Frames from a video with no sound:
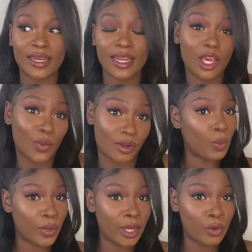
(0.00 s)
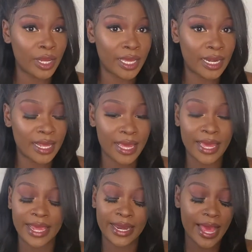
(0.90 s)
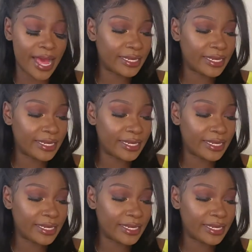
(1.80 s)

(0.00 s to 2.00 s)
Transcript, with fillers: it worked I went on the internet and i